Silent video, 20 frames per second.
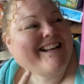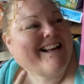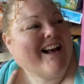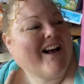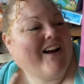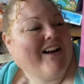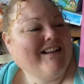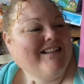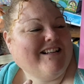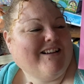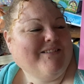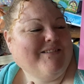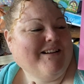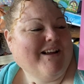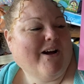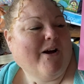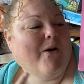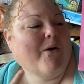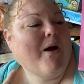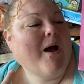I don't
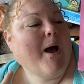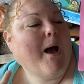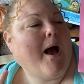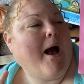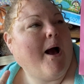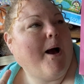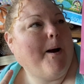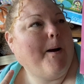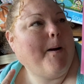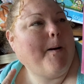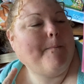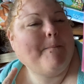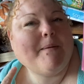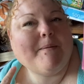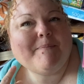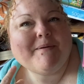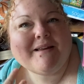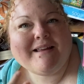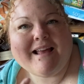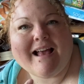know.
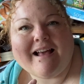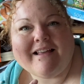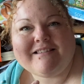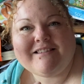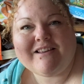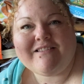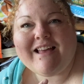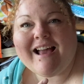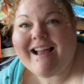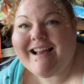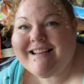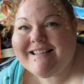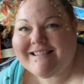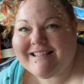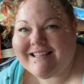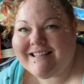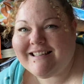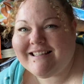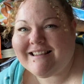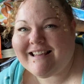But yeah, so that is
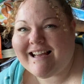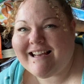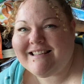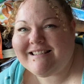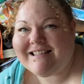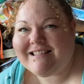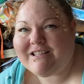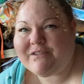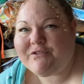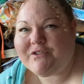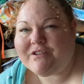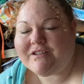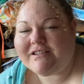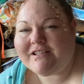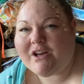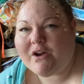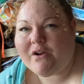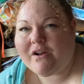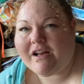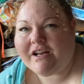the difference.
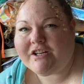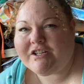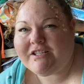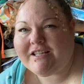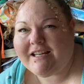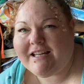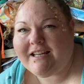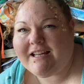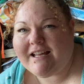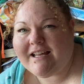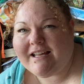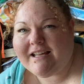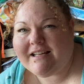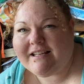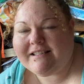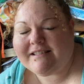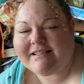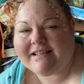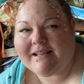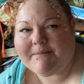So like, she
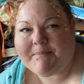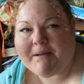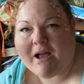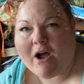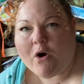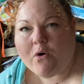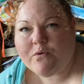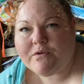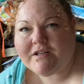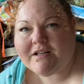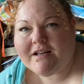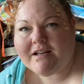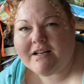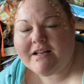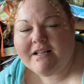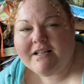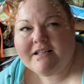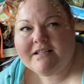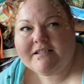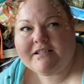is a bit older,
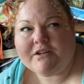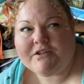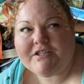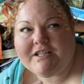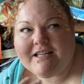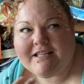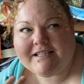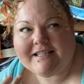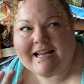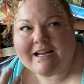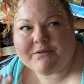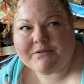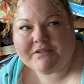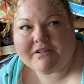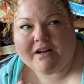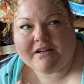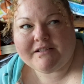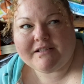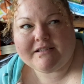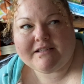so she's now
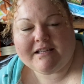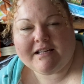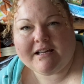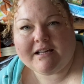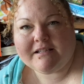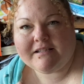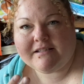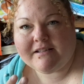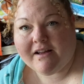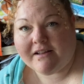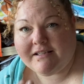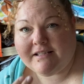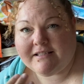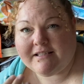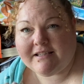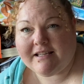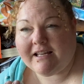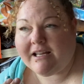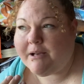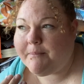starting to
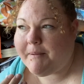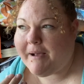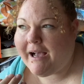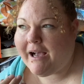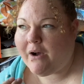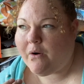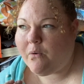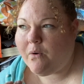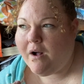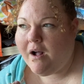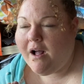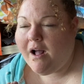think about